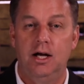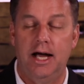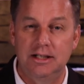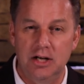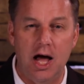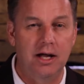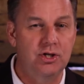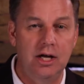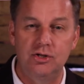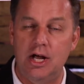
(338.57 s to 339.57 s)

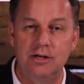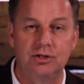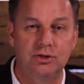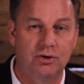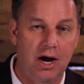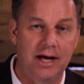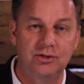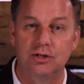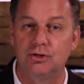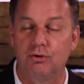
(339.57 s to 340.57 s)
acknowledging Jesus
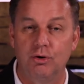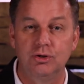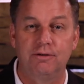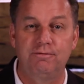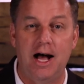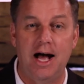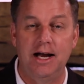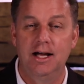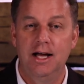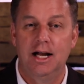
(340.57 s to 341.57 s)
Christ as a
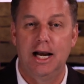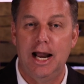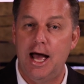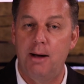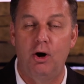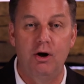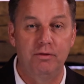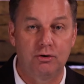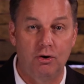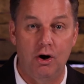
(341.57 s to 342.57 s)
crucified lamb
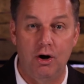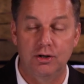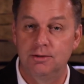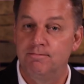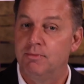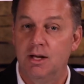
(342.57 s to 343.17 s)
on the cross.